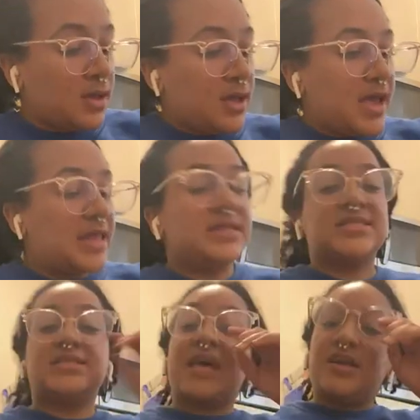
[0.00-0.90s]
And
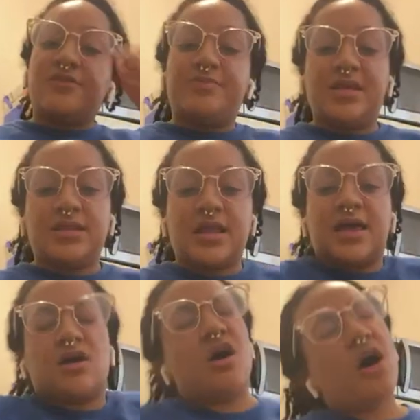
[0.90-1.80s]
instead of being
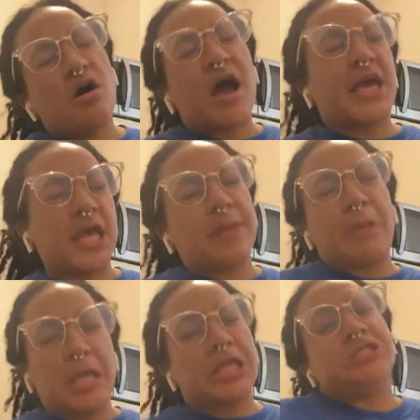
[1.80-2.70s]
like, oh, I couldn't
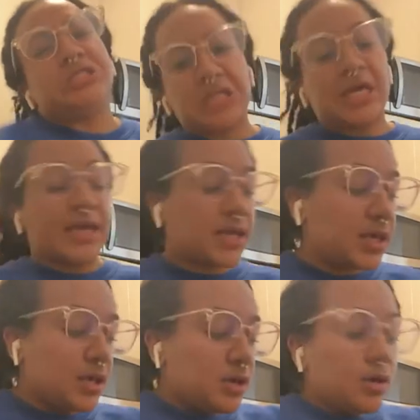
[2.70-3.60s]
make it stick,
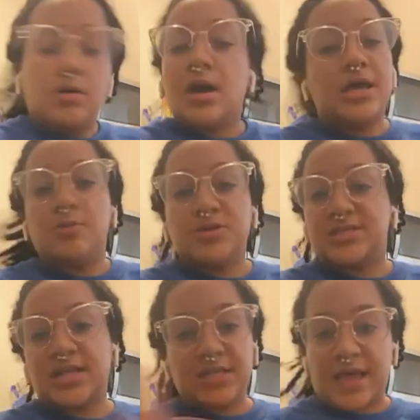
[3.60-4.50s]
it was
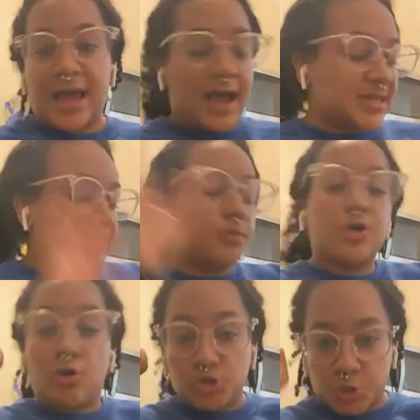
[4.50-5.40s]
none of that. I said, we're
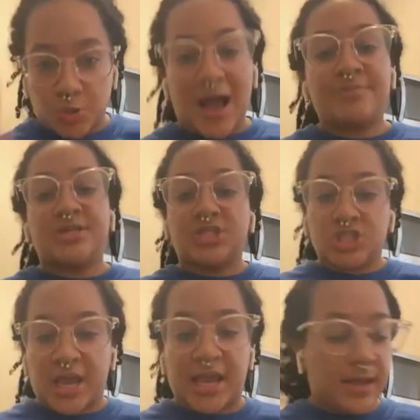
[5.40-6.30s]
gonna drop the
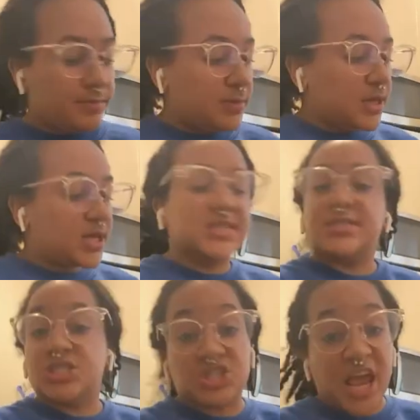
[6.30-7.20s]
shame, because
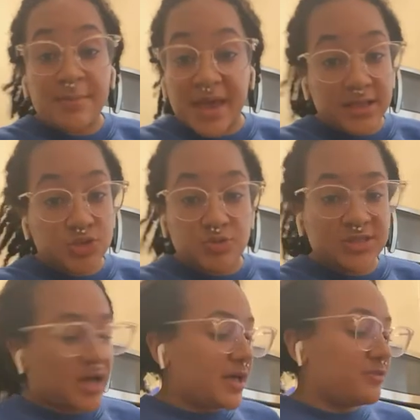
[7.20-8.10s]
the shame ain't doing
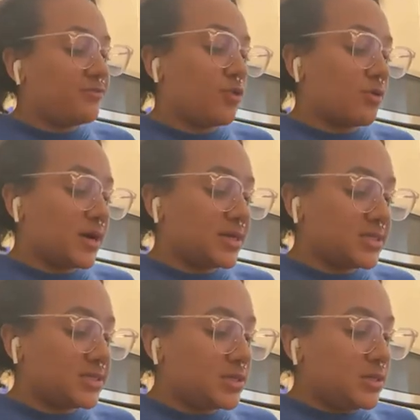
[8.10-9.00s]
nothing for
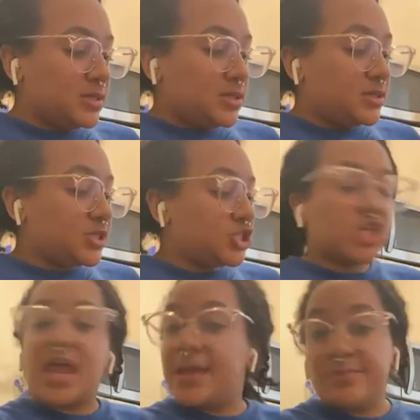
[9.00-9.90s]
us. The
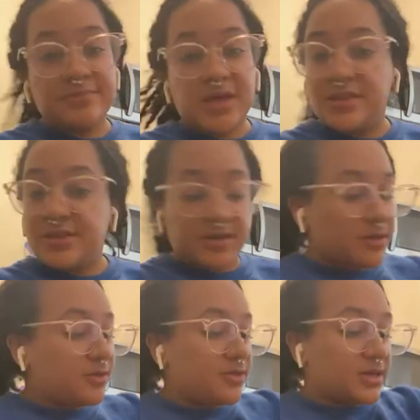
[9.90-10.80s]
shame and
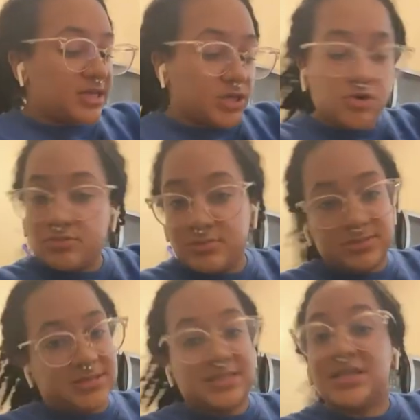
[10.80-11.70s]
the
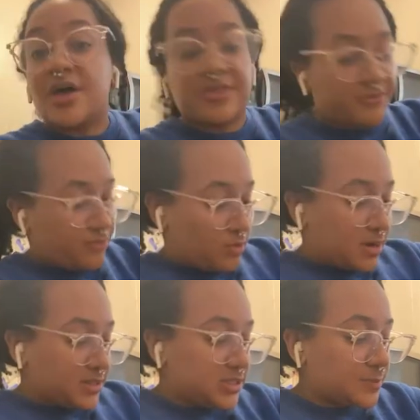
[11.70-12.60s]
guilt did nothing for
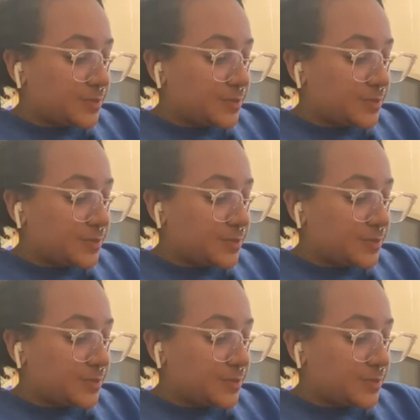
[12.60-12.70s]
us.